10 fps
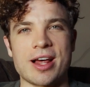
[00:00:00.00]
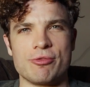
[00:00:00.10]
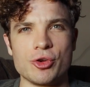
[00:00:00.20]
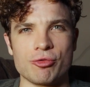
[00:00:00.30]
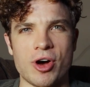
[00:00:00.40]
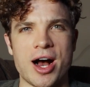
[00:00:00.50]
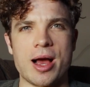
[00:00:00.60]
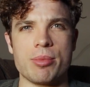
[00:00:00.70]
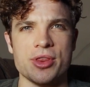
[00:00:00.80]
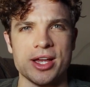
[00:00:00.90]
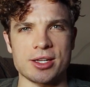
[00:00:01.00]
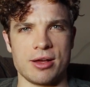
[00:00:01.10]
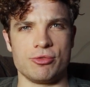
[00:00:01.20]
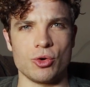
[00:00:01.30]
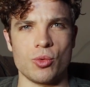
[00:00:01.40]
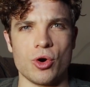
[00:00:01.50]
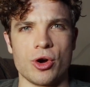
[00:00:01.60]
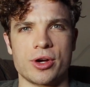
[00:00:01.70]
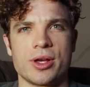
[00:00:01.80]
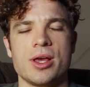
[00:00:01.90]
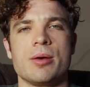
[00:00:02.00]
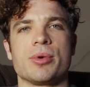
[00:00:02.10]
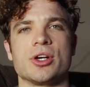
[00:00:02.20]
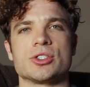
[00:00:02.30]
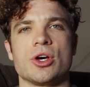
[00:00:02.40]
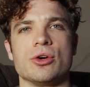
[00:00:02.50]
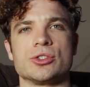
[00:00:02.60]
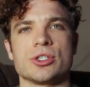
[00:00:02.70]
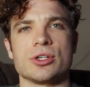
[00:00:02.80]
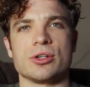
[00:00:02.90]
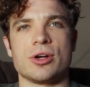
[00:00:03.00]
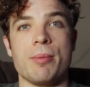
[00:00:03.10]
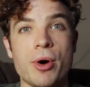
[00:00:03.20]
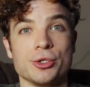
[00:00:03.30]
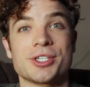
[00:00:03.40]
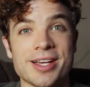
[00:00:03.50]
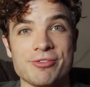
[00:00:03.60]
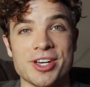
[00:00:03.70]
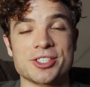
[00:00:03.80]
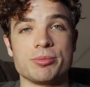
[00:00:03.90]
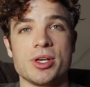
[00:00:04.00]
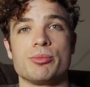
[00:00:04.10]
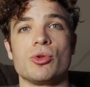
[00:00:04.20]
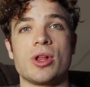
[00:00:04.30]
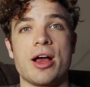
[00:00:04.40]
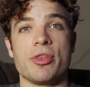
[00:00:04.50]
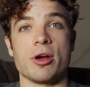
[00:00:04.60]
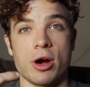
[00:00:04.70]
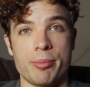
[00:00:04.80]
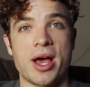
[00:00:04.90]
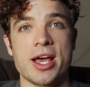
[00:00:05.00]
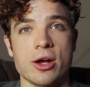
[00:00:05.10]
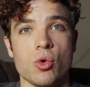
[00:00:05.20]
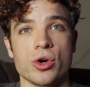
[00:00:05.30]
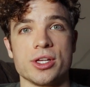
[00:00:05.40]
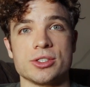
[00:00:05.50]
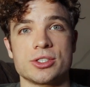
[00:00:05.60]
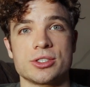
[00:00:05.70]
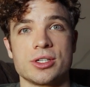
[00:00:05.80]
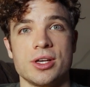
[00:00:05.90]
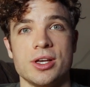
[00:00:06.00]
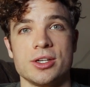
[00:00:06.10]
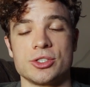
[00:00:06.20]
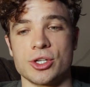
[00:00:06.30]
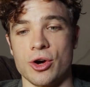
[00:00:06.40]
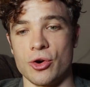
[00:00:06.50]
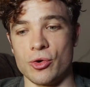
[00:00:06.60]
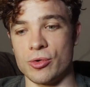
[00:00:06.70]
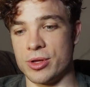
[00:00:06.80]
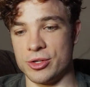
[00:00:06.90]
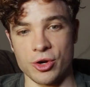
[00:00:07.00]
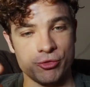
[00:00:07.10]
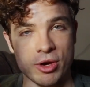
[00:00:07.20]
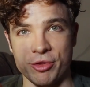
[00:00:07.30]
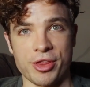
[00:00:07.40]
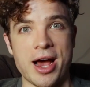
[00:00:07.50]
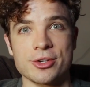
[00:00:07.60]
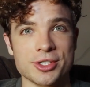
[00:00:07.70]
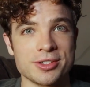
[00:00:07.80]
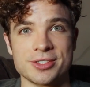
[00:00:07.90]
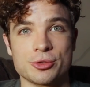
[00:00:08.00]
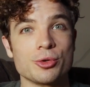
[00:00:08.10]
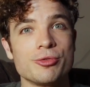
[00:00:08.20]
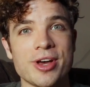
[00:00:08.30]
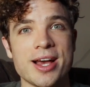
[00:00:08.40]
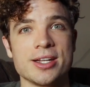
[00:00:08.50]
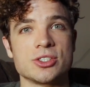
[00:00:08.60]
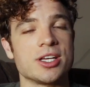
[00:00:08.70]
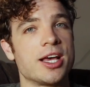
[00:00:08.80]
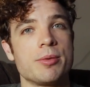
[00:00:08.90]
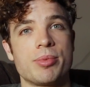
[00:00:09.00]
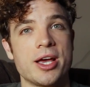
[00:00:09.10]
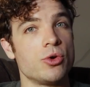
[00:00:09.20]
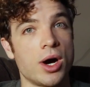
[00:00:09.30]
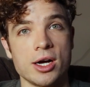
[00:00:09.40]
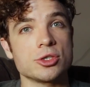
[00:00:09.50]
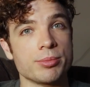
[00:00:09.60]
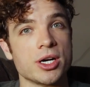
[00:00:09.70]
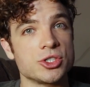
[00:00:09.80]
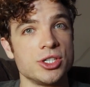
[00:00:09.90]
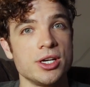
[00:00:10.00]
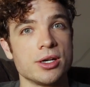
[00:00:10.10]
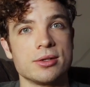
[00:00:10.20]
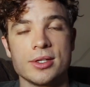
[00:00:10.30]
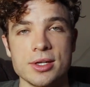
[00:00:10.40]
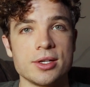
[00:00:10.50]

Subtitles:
love your vibe, they love your work, because those are emotionally invested people and they're a paying audience. So, you know, if you have 1,000 true fans and they pay you $100 a year,